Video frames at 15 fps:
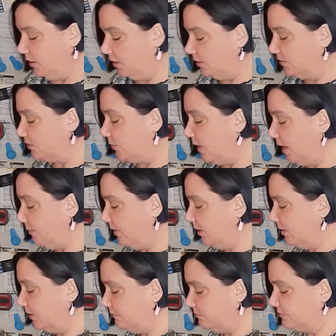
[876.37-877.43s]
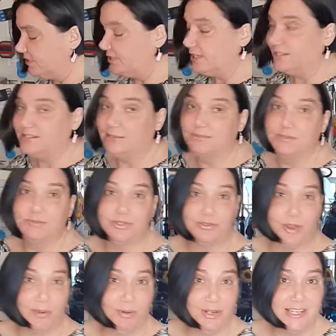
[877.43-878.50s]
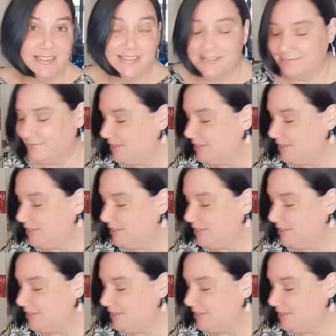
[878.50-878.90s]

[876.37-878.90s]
So I'm gonna slice up some strawberries.